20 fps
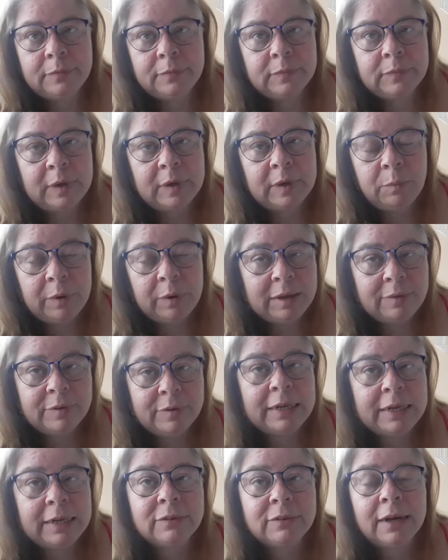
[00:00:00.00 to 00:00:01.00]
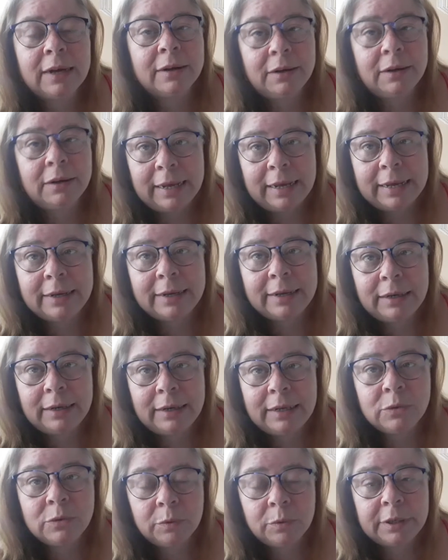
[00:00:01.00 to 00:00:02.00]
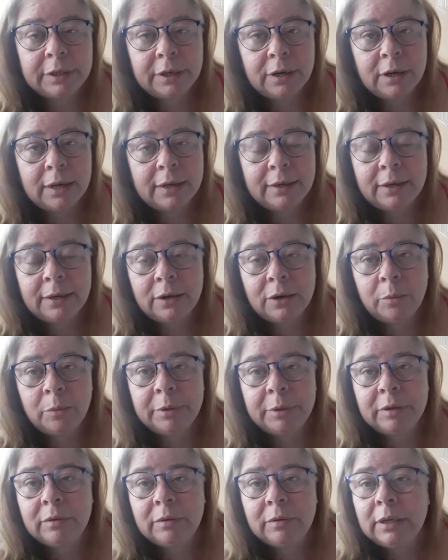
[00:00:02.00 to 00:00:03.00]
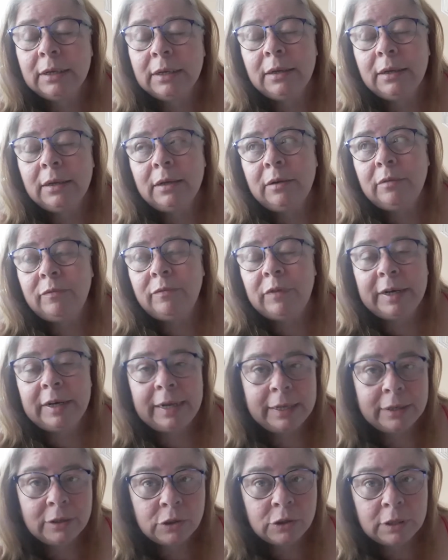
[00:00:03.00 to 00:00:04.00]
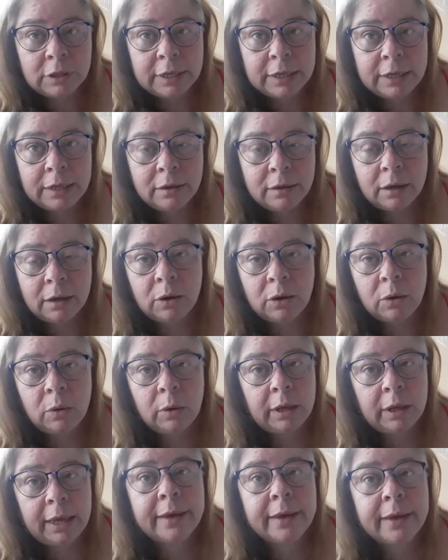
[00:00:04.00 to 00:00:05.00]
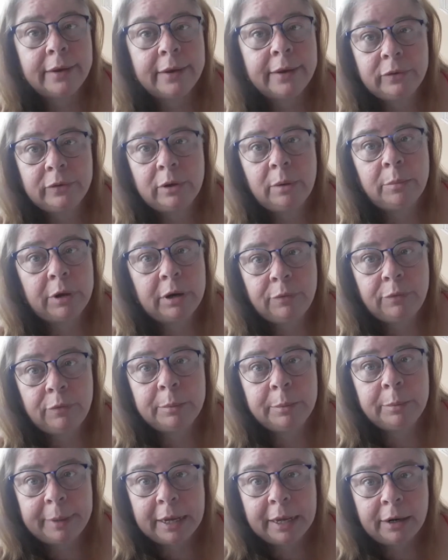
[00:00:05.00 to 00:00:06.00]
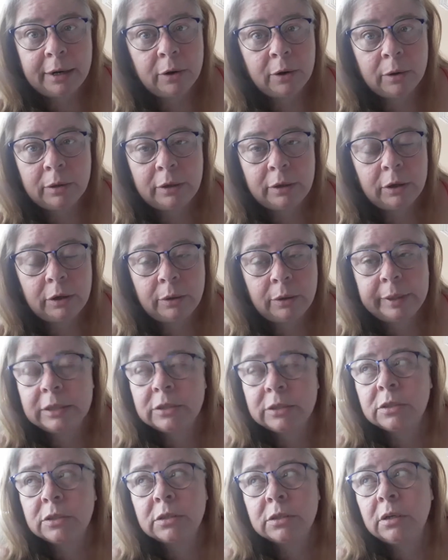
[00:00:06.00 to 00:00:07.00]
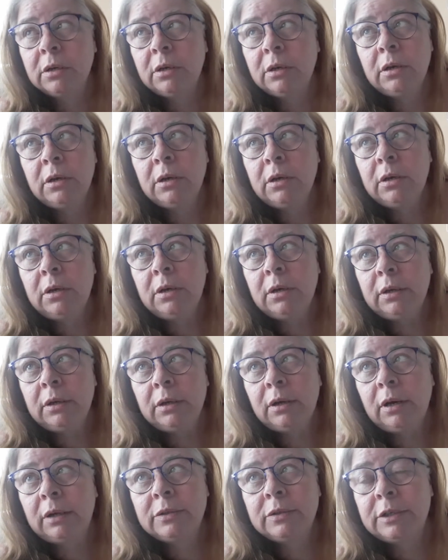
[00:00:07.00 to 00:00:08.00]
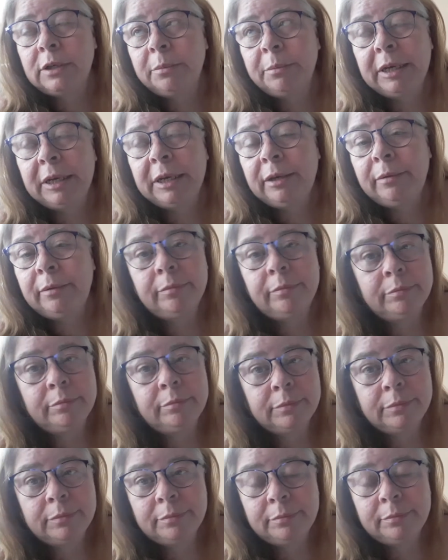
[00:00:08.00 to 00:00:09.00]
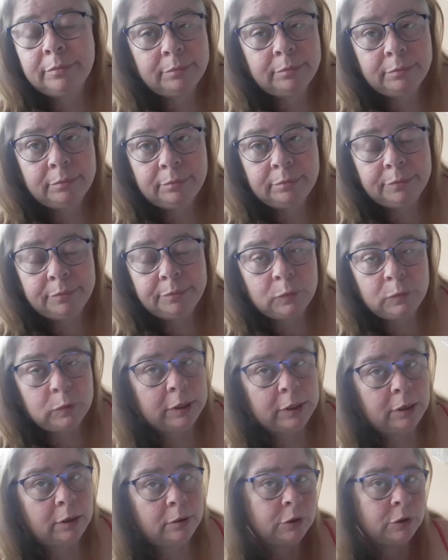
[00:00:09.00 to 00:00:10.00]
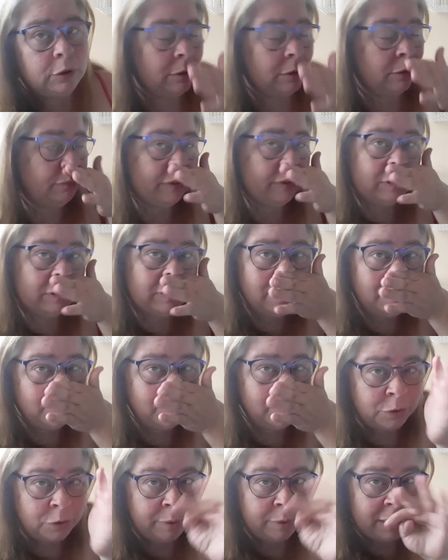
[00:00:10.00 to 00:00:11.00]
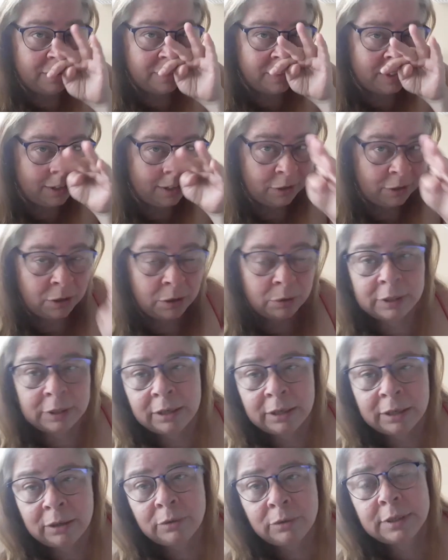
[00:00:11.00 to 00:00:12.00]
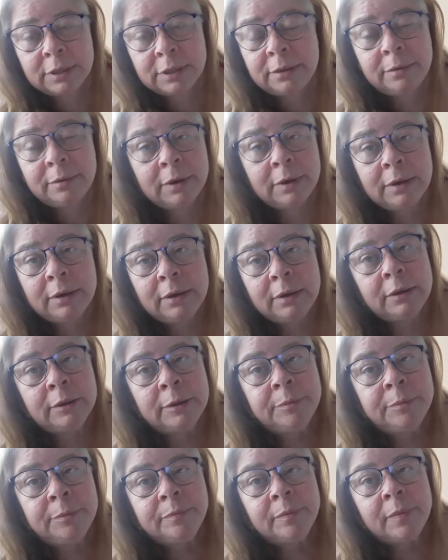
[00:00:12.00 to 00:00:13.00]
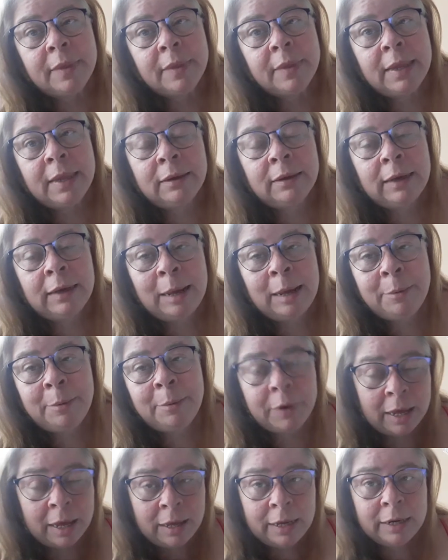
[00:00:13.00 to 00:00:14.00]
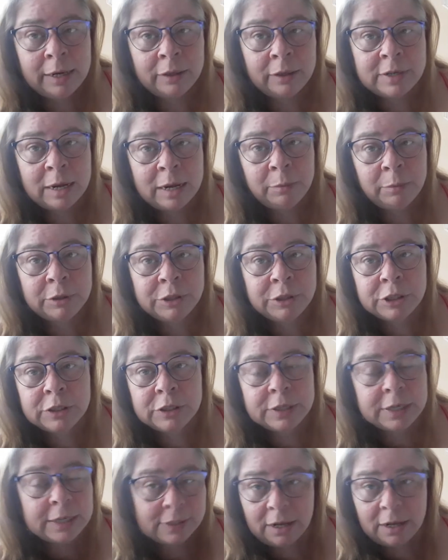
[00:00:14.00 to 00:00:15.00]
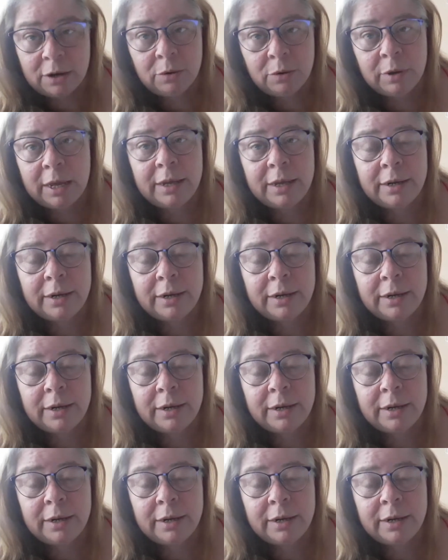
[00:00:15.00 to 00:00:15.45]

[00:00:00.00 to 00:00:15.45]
even he's not going to like it. He's really not, but financially, oh, heck yes, I'm ready for him to be out of here. It's costing me, $250 a week, I think, at the hotels. And I'm okay eating sandwiches. He's not okay eating